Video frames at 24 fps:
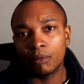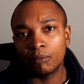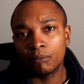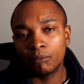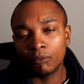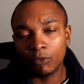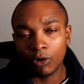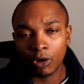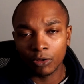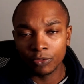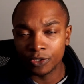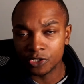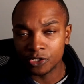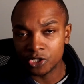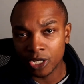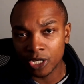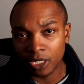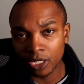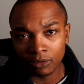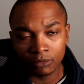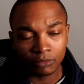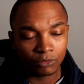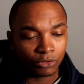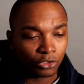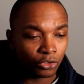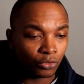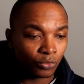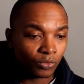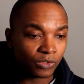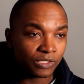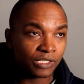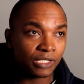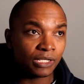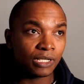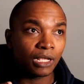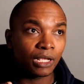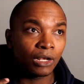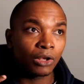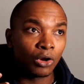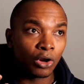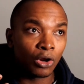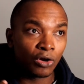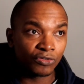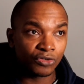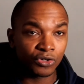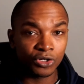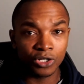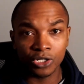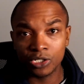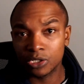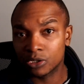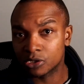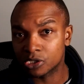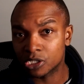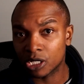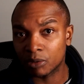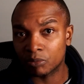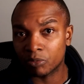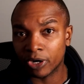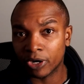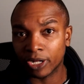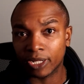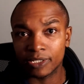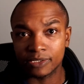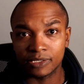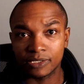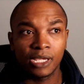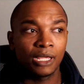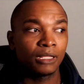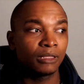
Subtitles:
on the channel, you'll see a lot of traditional shape rackets, and